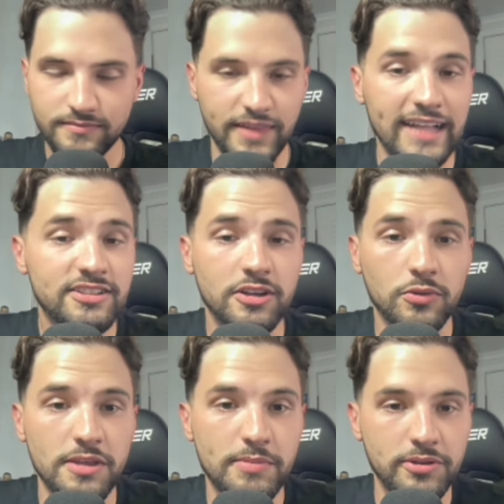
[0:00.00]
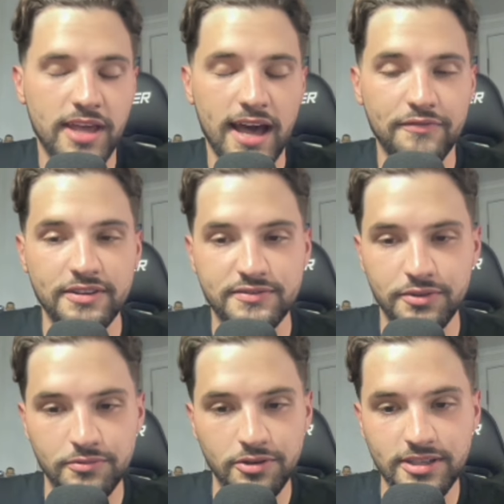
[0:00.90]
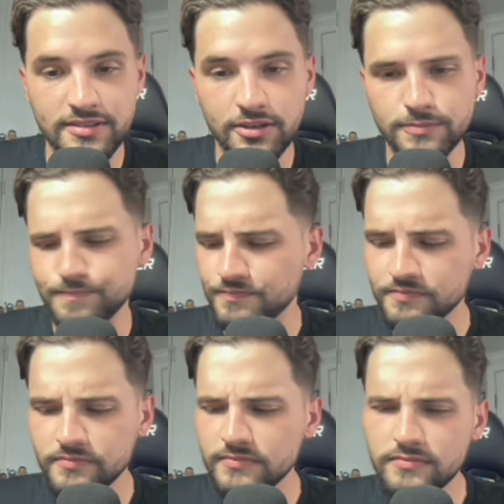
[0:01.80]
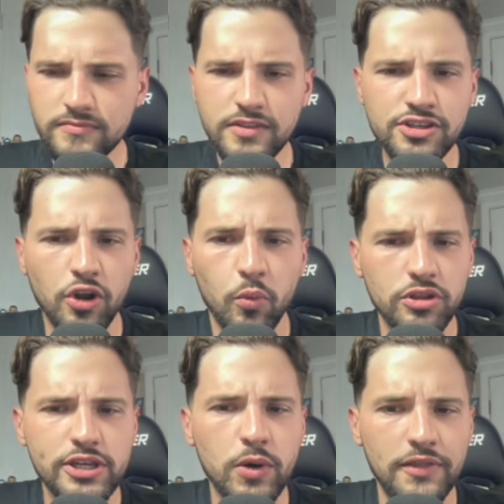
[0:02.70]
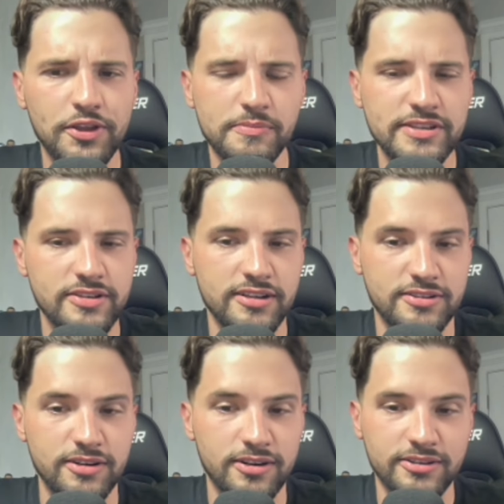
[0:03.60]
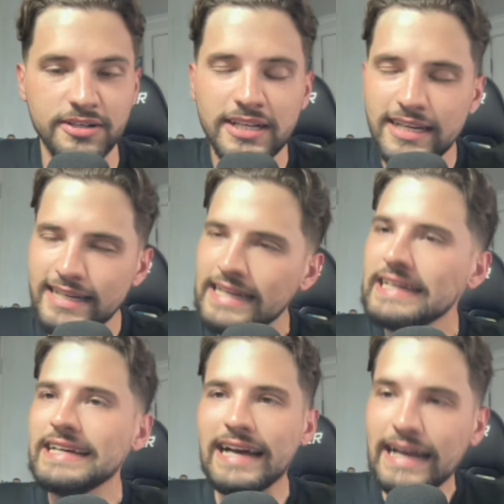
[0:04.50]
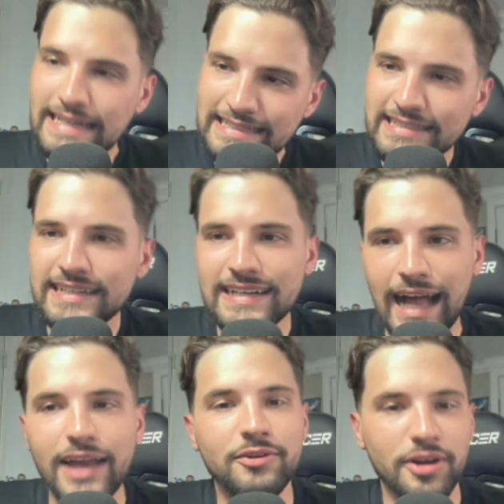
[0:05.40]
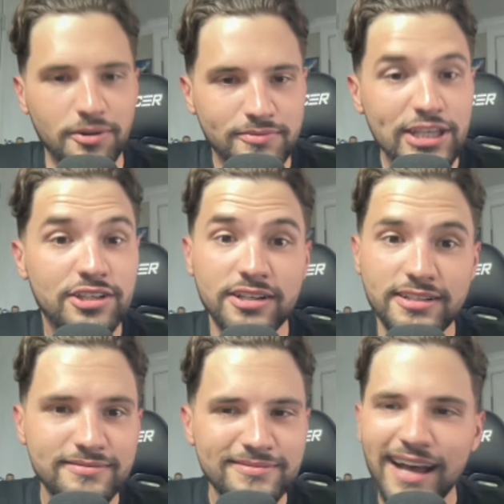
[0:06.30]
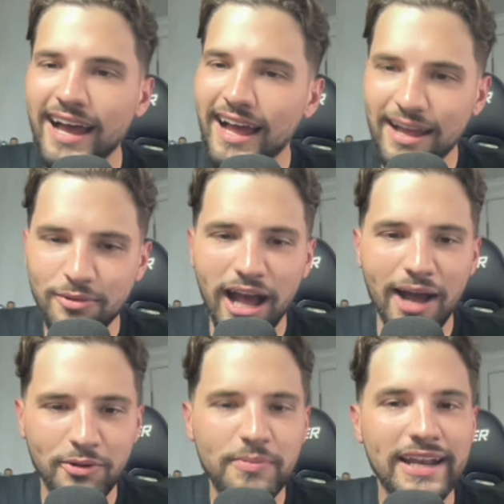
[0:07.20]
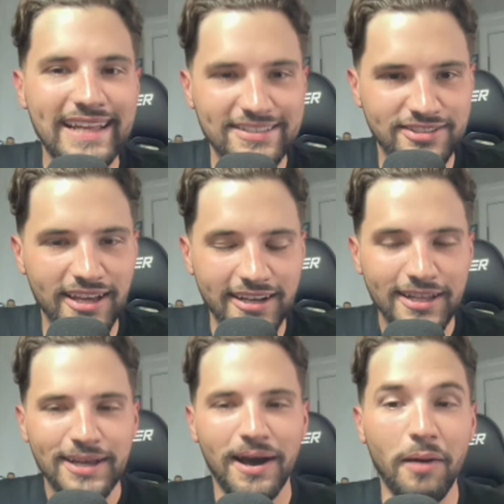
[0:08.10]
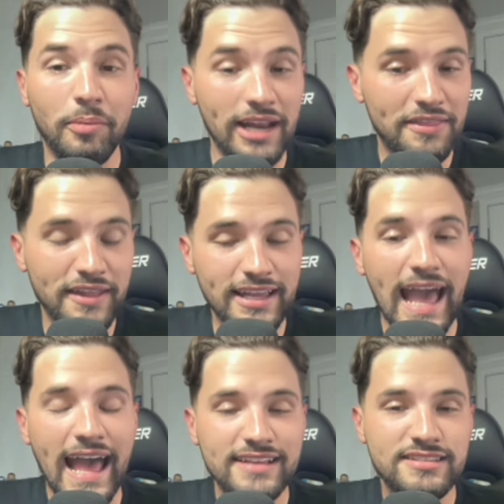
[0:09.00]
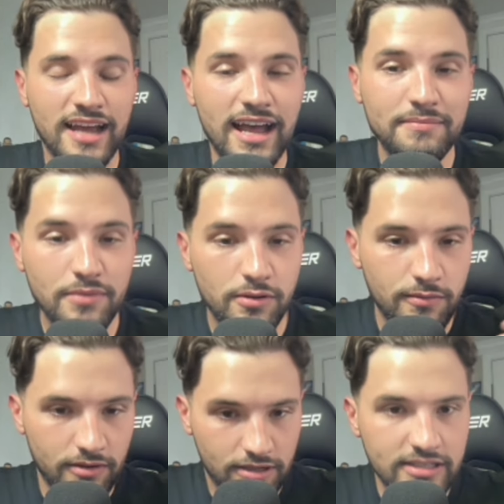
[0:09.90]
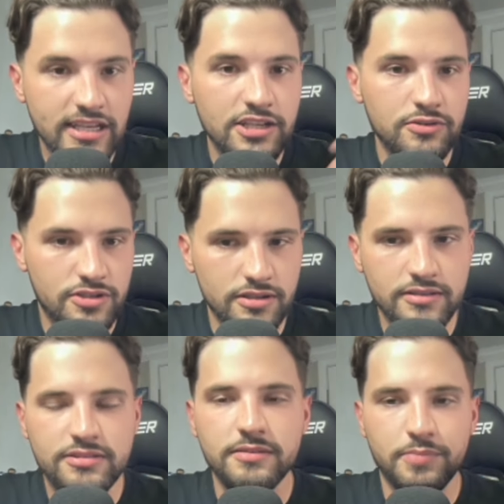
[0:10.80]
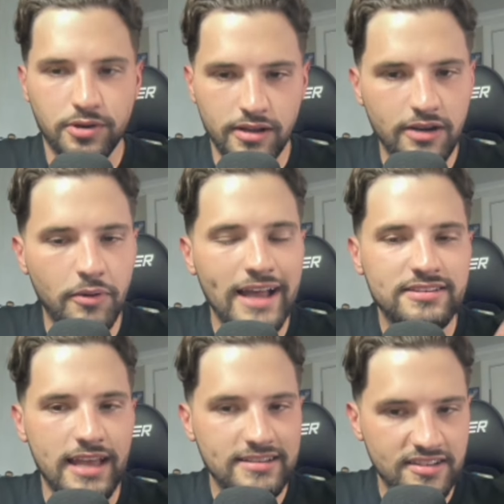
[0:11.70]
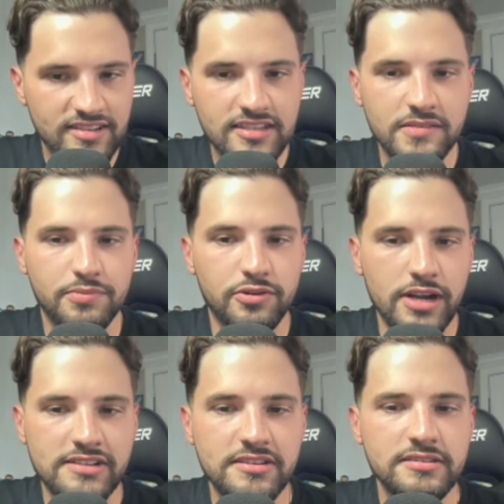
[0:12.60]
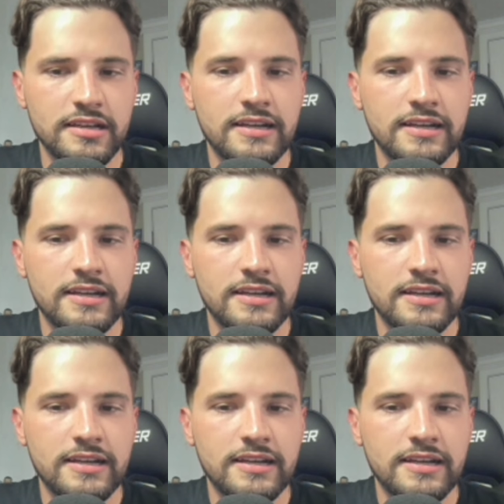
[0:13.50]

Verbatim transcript: That's going to only build confidence for the rookie. So, you know, will he go out there and be Sauce Gardner? I don't know. He could probably not. I, I would bet against that. Uh, but I think as time continues to to you know as as the season progresses,